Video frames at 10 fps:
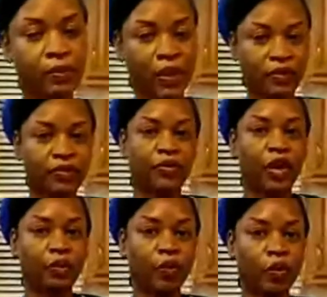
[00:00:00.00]
amount
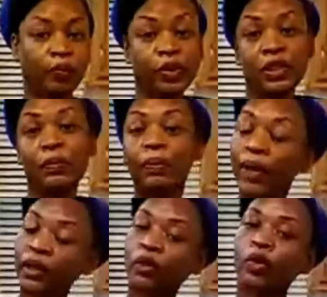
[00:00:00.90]
of cornbread. Some people
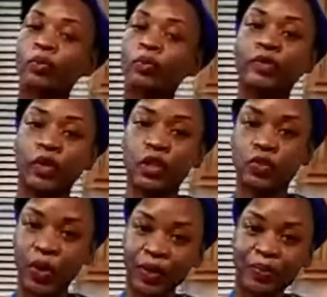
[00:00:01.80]
like the cornbread really
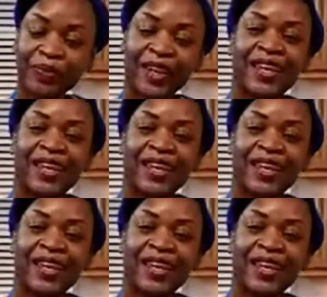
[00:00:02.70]
sweet.